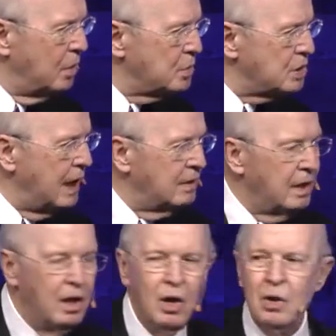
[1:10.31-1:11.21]
no sound
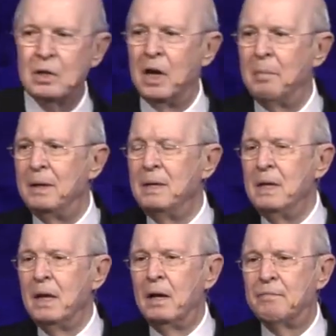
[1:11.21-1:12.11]
at all coming
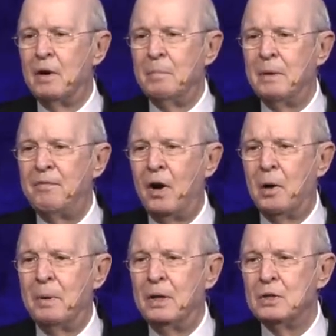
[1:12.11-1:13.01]
uh, from the
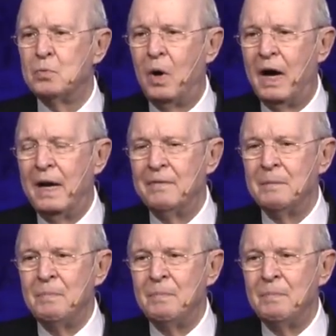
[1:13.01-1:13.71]
farmer and his wife.